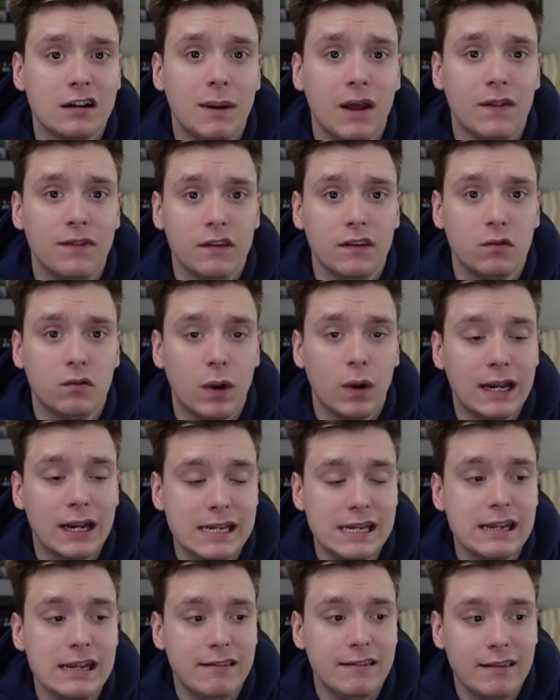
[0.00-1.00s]
about this, right?
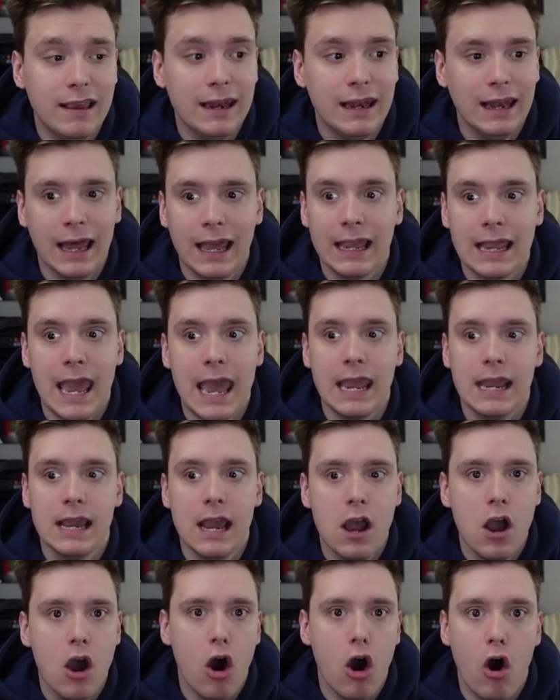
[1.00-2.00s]
He had said, like, hey,
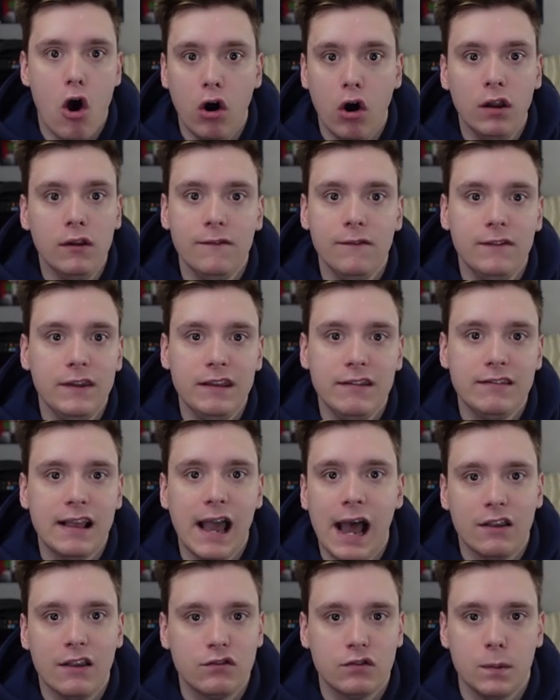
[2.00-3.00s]
all of these
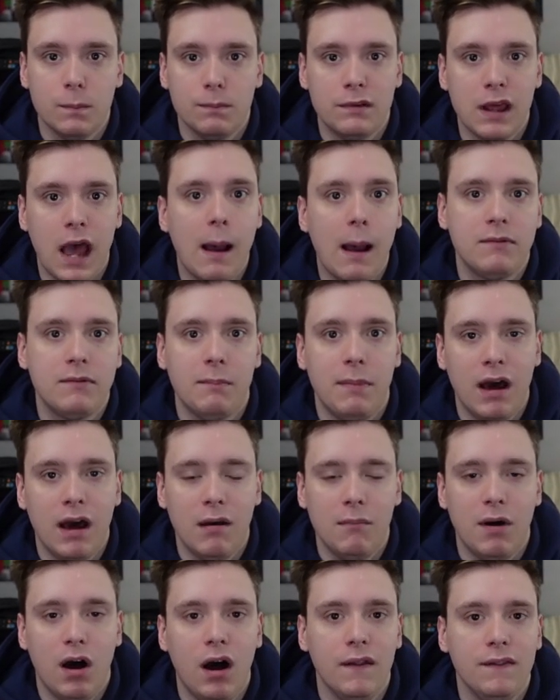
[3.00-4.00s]
guys from top to
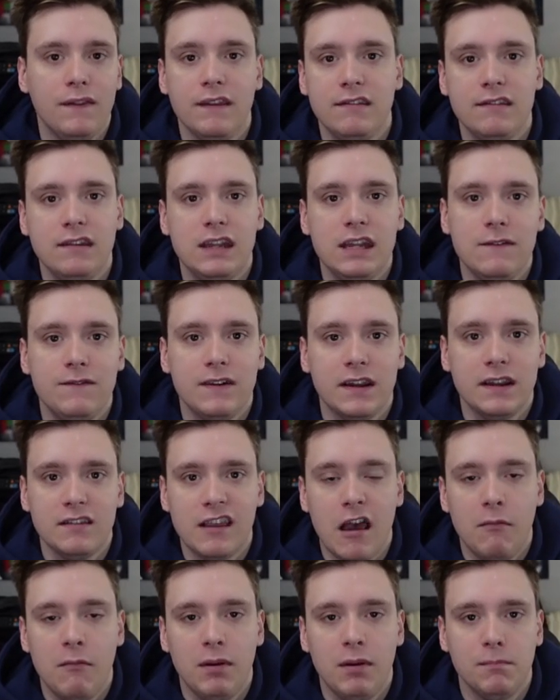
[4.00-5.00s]
bottom on this defense
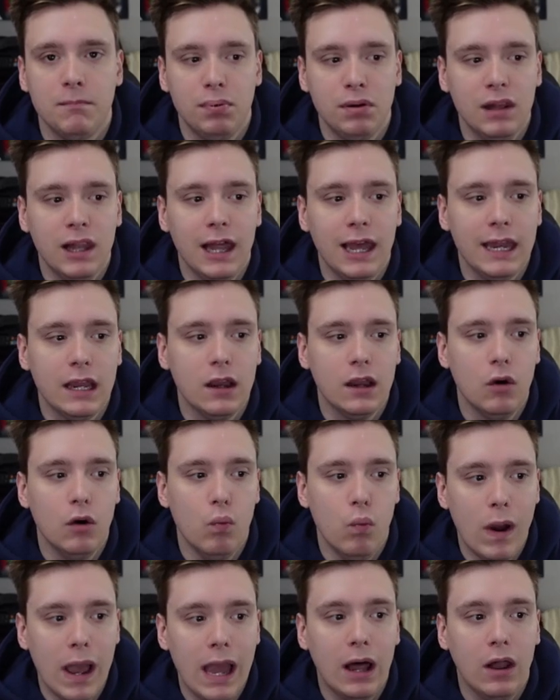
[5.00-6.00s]
have been playing
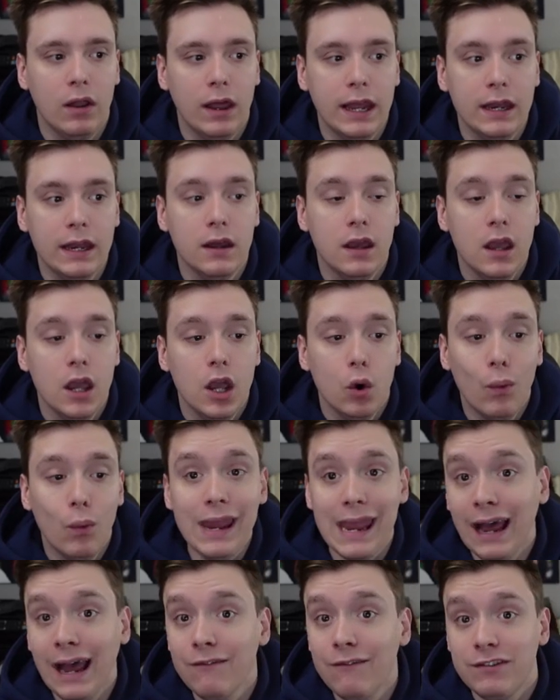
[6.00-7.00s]
well. And
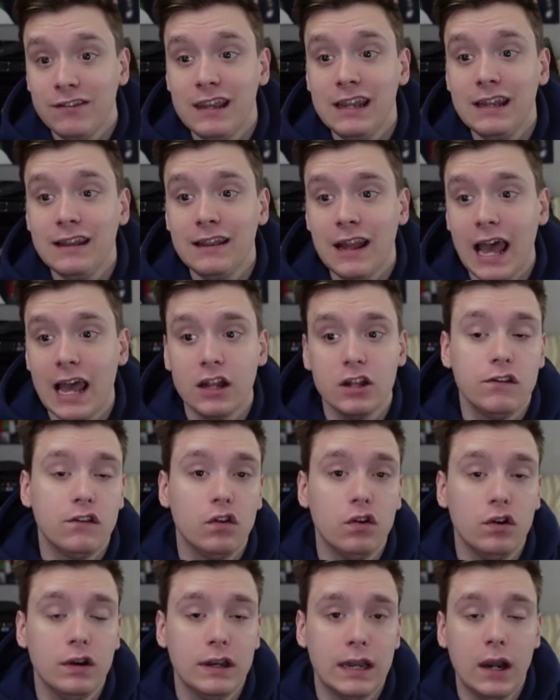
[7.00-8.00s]
we have seen that in
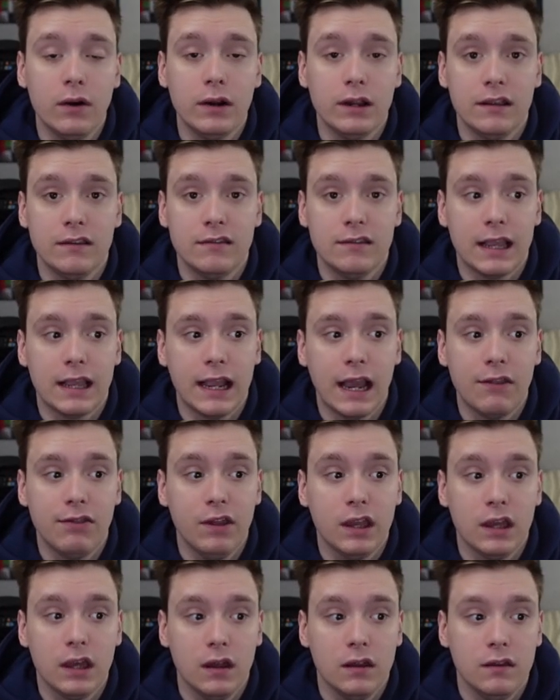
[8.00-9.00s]
certain areas. Like, I
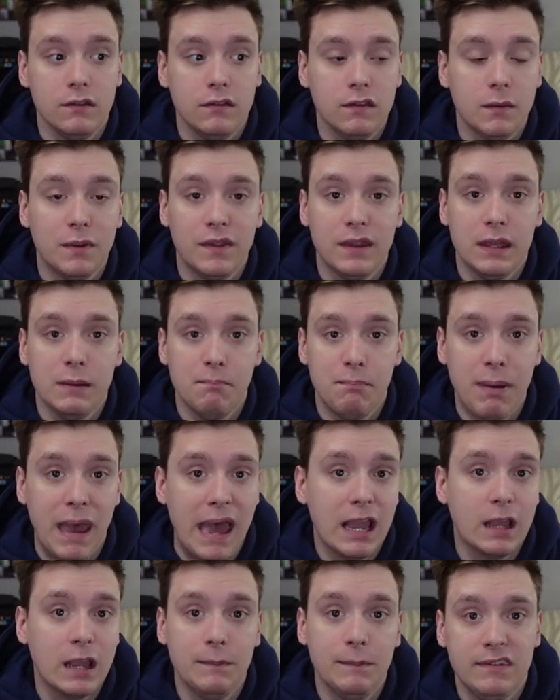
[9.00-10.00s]
think some of the
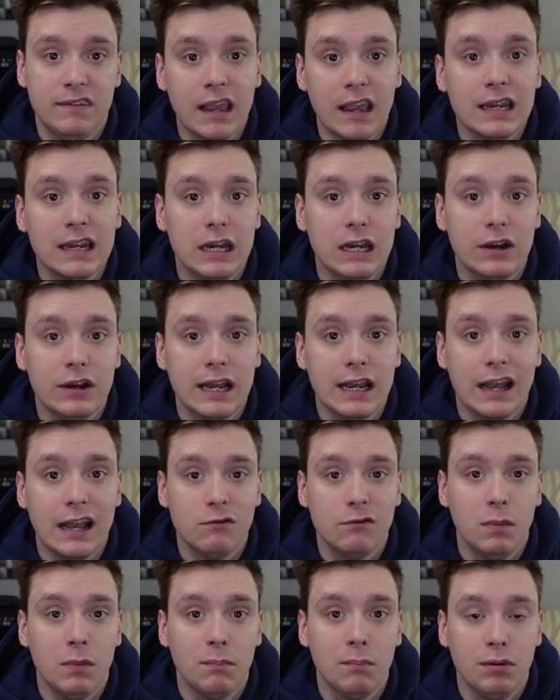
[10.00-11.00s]
backup secondary guys
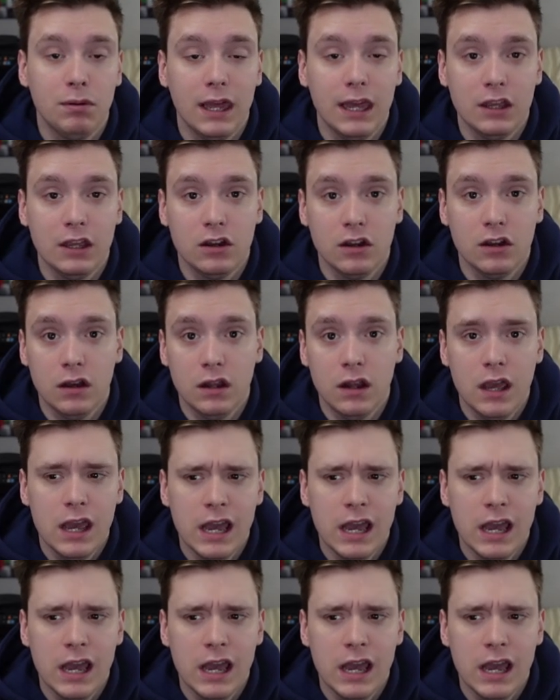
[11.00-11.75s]
have been playing good,